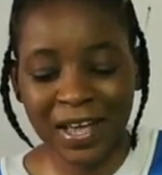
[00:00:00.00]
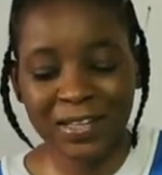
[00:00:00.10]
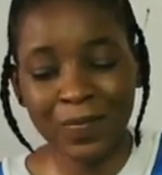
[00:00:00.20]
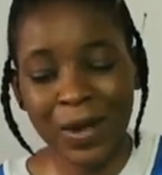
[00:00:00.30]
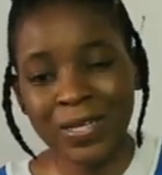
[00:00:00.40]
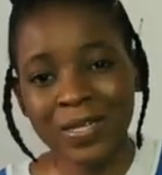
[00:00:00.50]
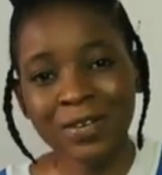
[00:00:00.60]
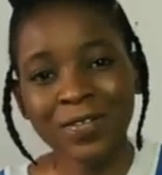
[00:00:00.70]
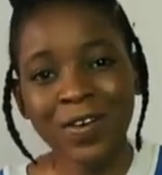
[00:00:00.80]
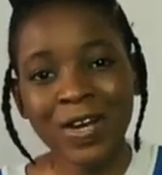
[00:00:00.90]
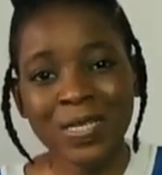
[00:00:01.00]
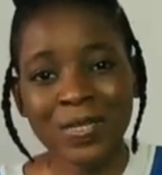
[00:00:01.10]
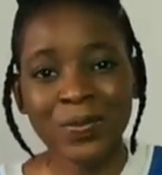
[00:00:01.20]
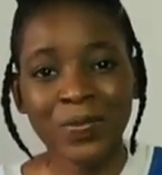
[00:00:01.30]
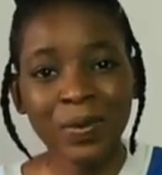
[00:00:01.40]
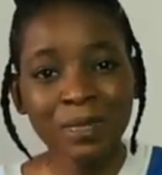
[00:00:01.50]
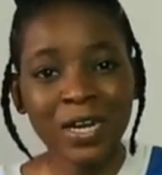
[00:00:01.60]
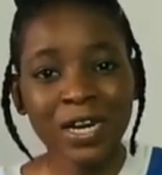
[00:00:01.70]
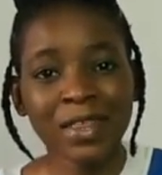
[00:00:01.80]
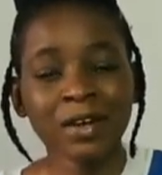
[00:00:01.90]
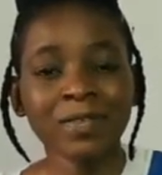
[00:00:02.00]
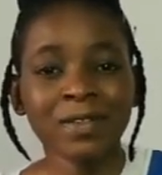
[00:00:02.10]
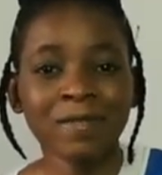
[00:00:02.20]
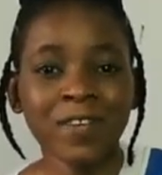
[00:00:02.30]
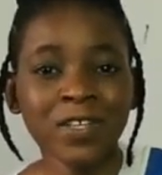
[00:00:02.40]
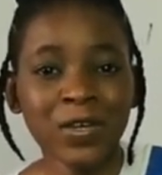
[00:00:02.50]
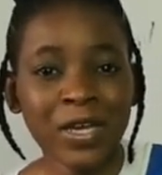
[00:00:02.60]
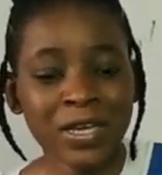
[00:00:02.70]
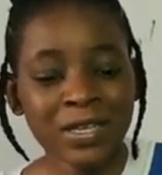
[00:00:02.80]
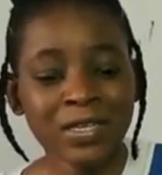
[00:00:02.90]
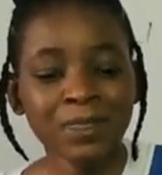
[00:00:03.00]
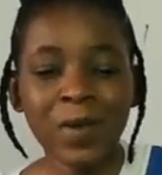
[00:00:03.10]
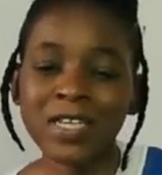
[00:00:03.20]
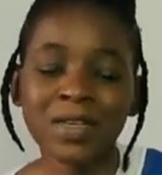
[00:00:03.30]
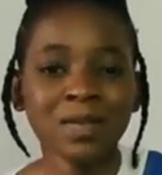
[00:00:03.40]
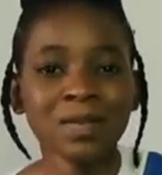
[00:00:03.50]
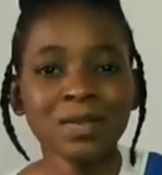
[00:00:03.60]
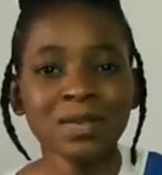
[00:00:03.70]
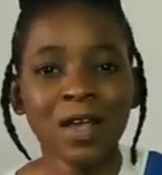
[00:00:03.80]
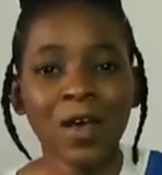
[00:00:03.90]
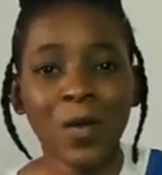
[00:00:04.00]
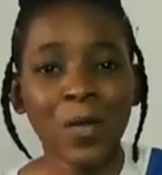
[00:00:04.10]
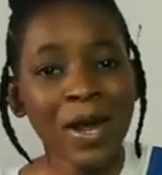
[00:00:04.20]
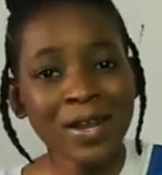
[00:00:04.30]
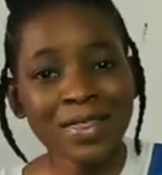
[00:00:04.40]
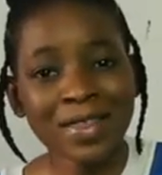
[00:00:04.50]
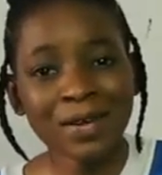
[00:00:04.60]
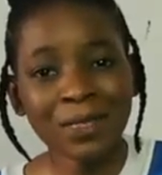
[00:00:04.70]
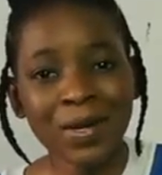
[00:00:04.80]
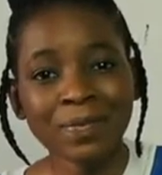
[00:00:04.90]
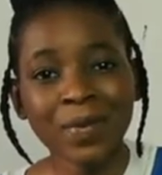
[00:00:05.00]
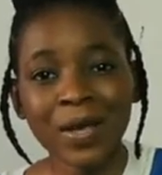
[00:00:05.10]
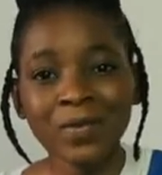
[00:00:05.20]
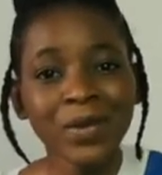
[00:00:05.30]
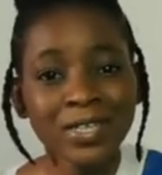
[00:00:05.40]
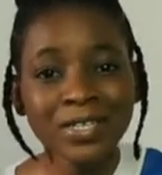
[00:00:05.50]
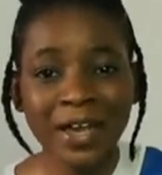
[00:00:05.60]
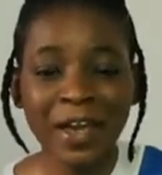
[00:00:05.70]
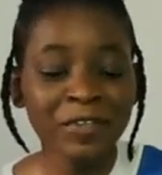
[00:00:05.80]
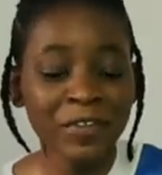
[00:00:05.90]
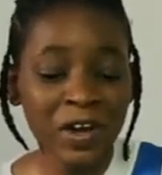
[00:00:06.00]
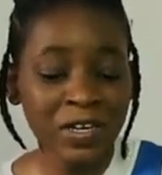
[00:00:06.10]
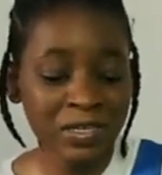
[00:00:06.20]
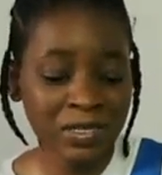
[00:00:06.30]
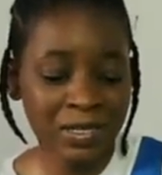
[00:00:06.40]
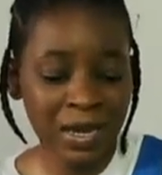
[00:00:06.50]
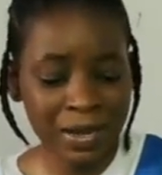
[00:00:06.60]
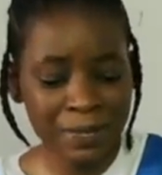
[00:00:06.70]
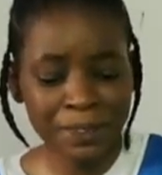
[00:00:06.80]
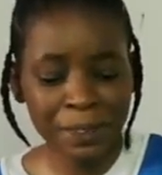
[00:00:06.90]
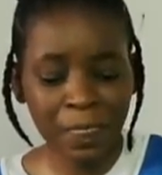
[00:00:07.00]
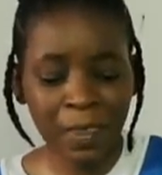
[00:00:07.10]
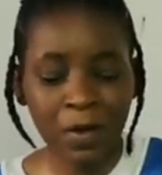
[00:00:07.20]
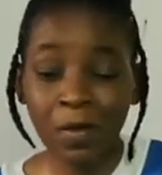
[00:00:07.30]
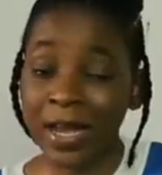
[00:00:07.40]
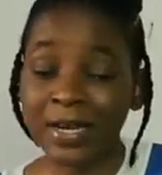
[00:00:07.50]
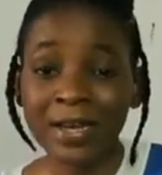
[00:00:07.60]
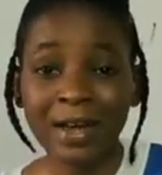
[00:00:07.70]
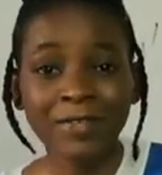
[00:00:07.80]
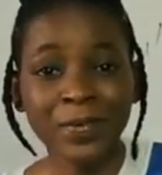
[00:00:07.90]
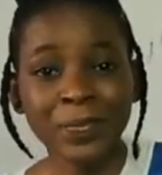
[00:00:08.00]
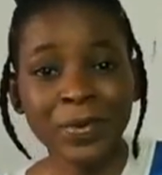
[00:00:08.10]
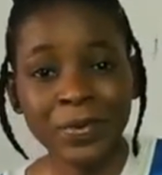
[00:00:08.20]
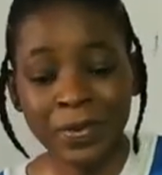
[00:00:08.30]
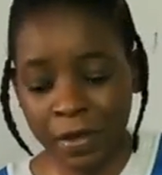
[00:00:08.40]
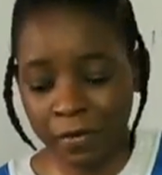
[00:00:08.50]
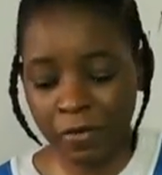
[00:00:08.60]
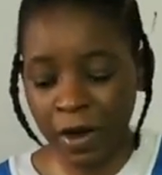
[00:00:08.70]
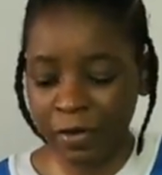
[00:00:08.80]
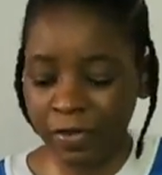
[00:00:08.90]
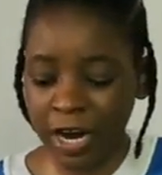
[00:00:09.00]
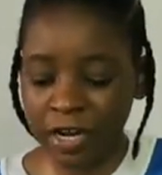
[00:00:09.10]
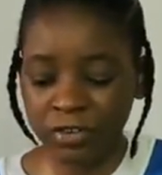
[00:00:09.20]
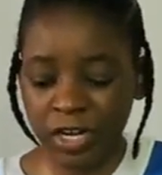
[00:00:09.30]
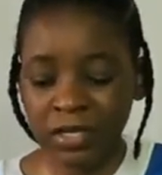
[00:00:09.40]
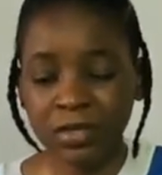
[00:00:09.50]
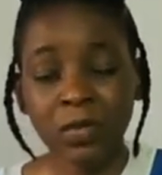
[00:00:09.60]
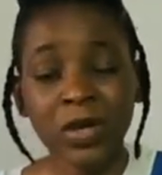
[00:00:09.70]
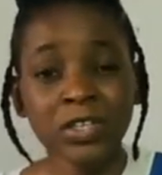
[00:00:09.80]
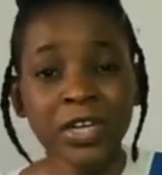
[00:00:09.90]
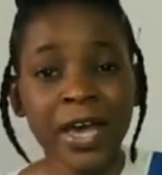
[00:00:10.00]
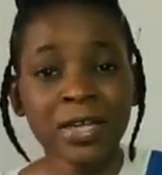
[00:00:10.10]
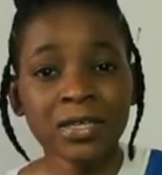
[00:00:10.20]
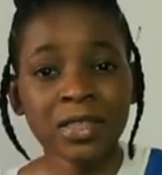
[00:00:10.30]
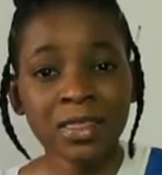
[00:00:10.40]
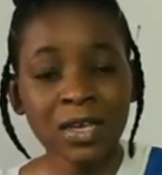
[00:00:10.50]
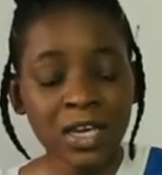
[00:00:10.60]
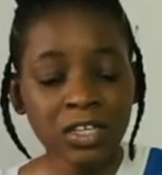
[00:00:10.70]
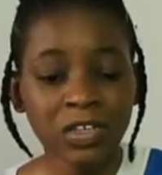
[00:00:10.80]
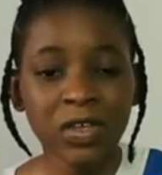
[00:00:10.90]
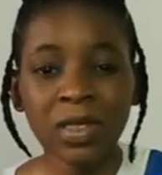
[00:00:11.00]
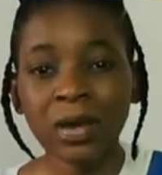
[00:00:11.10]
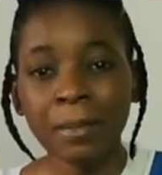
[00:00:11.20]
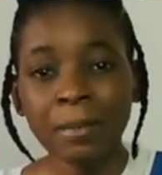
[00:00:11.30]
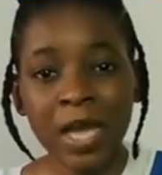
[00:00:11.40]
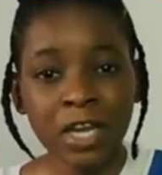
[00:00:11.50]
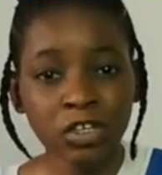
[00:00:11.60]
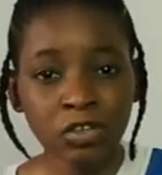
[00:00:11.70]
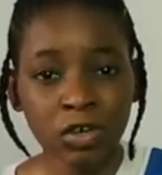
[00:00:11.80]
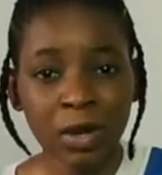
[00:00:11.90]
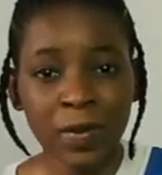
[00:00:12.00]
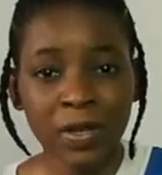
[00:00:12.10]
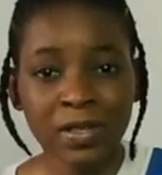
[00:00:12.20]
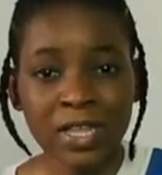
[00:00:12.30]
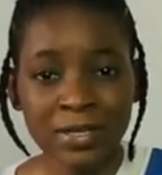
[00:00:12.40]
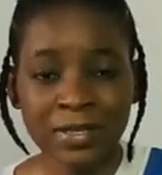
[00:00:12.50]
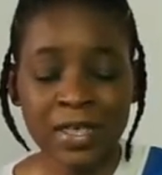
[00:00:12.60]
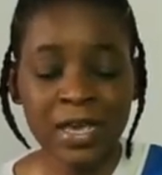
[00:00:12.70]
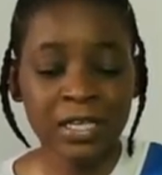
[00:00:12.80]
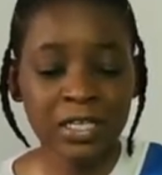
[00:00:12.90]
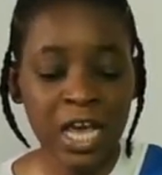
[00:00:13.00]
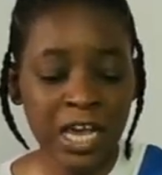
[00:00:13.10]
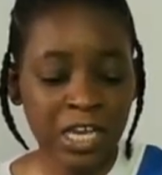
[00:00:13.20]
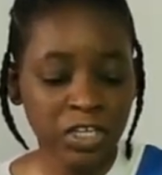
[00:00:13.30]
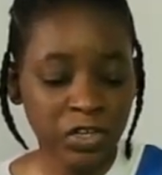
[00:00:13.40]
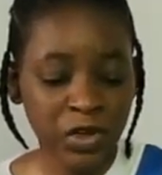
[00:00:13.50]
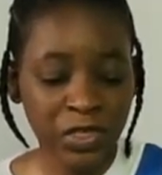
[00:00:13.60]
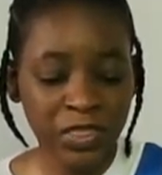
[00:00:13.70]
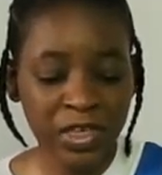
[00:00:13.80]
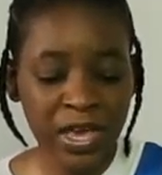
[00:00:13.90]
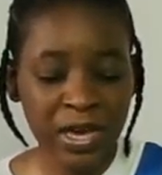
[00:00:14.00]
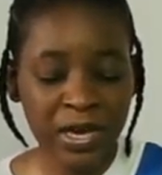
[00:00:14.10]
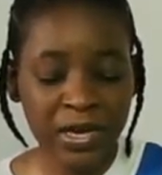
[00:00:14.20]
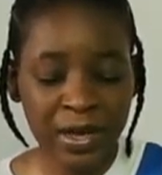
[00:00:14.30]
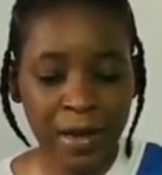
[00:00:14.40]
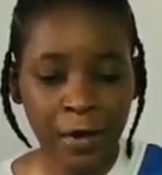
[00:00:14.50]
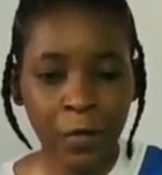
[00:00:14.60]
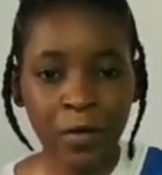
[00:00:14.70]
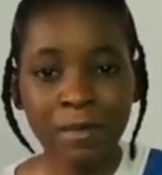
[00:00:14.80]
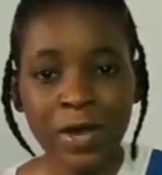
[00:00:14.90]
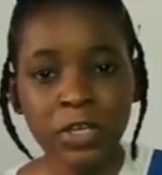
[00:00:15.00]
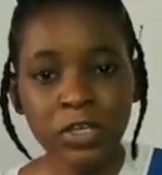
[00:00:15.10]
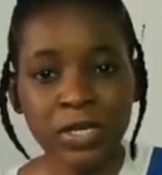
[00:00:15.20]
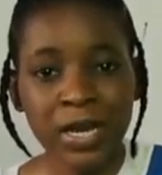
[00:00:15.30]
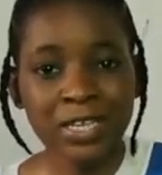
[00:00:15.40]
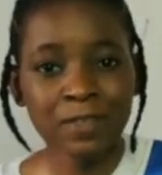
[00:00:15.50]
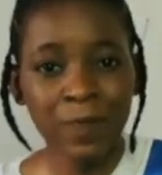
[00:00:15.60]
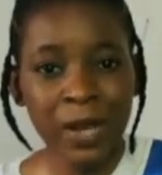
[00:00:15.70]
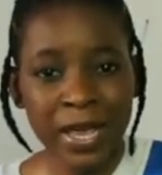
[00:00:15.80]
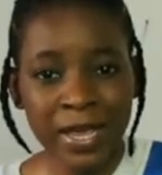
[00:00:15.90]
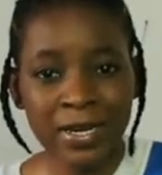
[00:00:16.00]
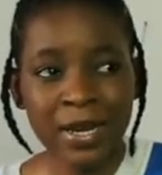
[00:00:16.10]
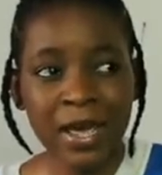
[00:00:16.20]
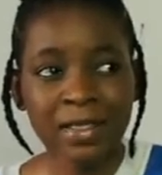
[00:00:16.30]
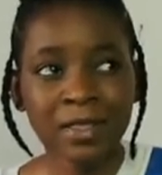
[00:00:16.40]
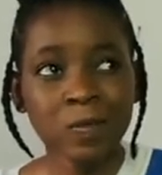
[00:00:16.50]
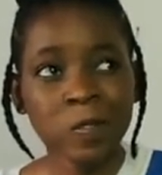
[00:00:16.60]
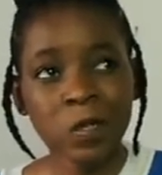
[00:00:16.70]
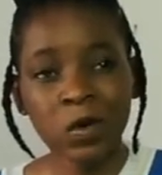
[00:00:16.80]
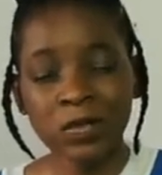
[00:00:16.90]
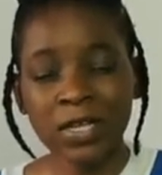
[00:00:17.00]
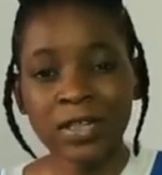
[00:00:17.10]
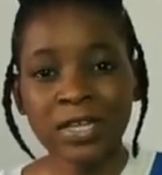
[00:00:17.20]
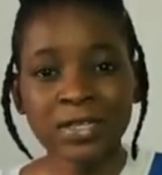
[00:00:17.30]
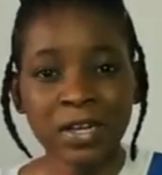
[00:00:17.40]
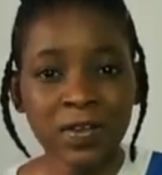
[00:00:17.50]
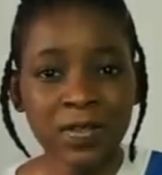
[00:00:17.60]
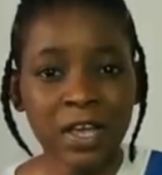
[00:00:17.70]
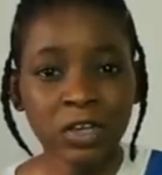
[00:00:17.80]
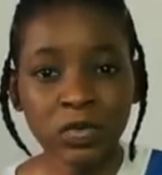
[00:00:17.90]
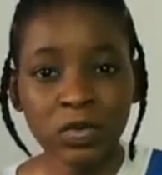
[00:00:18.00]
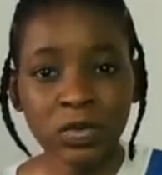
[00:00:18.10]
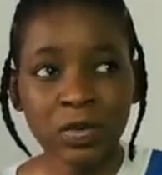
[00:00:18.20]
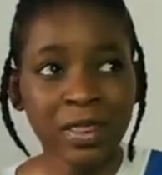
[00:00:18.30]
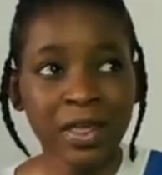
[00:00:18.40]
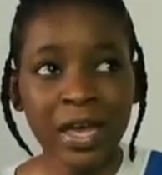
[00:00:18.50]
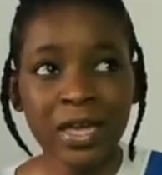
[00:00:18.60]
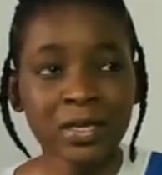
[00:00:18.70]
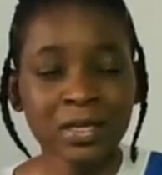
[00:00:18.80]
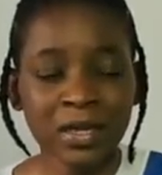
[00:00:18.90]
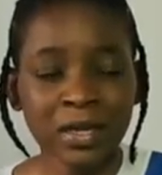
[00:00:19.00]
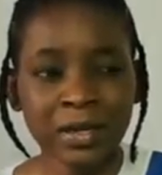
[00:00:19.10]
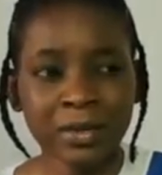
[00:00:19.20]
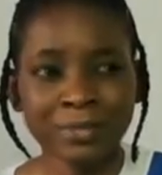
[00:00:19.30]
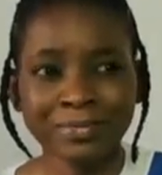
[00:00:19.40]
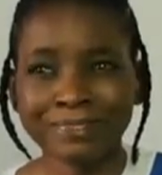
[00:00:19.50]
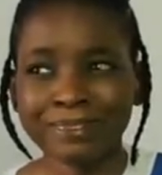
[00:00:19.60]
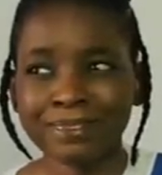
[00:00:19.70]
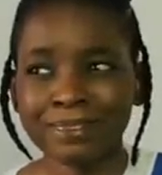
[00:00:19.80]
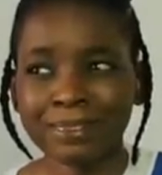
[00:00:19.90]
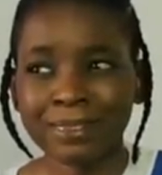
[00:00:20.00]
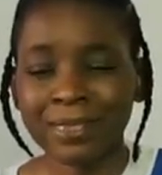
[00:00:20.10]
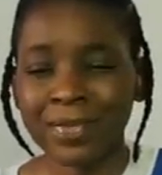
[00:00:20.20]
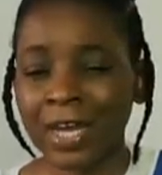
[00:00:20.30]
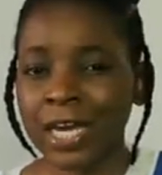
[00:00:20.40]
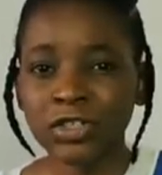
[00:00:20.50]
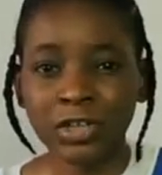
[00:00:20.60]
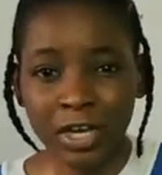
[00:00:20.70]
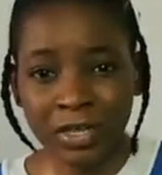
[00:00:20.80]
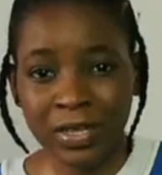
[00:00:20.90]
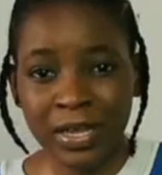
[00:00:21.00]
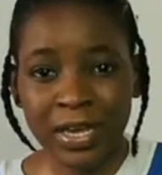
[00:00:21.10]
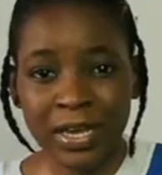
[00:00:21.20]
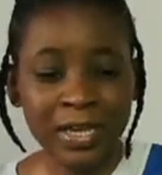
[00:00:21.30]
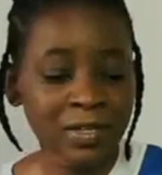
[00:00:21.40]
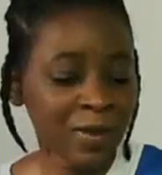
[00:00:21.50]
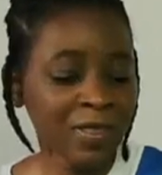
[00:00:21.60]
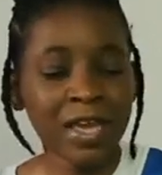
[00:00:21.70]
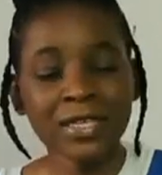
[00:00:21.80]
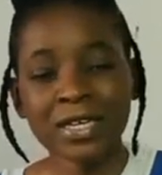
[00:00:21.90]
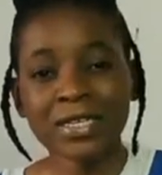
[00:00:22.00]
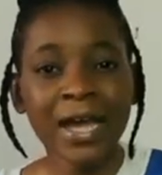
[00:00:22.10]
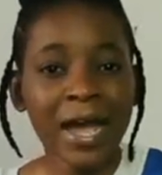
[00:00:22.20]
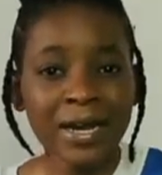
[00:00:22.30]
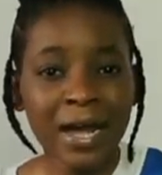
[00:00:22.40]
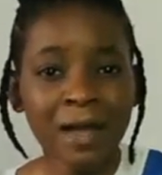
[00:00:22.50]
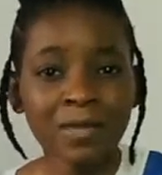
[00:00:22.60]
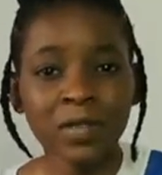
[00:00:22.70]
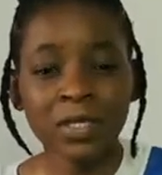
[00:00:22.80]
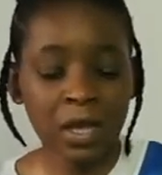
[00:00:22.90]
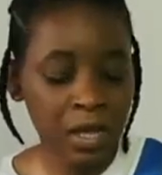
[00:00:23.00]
as much as he focused on women at the end of the video he mentions one thing about men which i found um, quite laughable very very interesting so what do you guys think do you think men should talk about these things do you think women should explain themselves and the styles they choose whether it's the showing the ears whether it's the tight arms